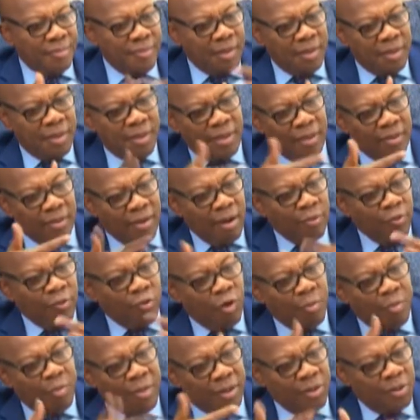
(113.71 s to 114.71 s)
in a round
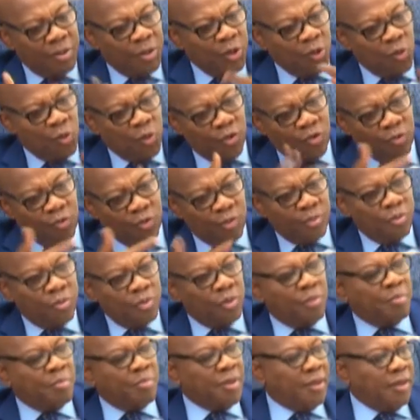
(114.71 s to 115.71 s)
robin situation.
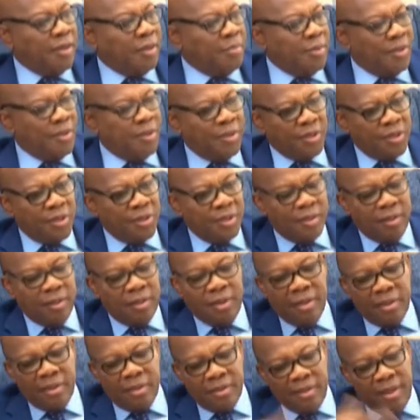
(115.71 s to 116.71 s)
So PDP 16
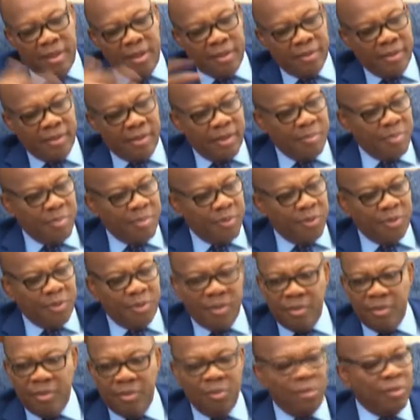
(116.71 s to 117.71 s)
years, now
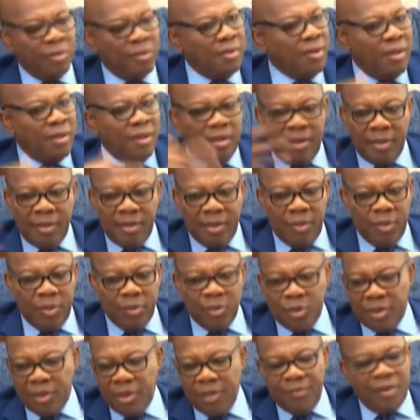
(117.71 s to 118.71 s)
APC and I want
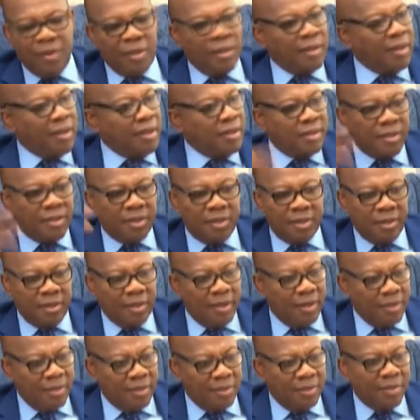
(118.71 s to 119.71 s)
to stay for another 16
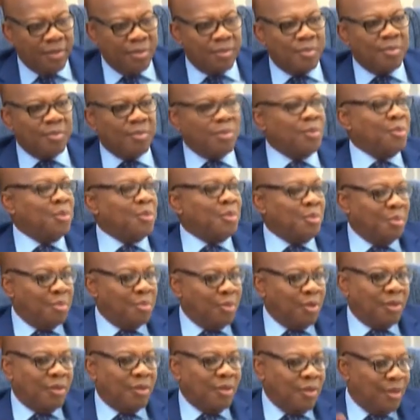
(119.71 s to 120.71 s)
years.
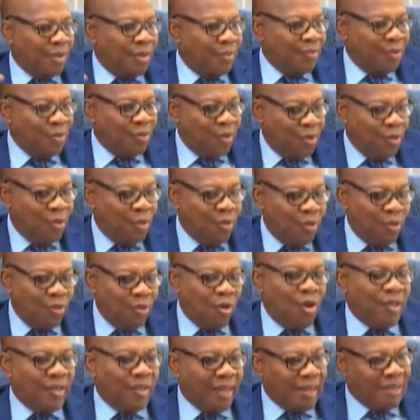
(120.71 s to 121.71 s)
But if you go
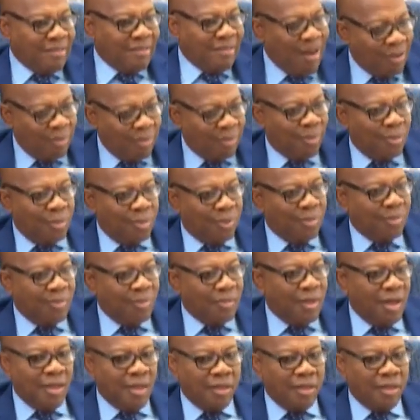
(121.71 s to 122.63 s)
on the ground, I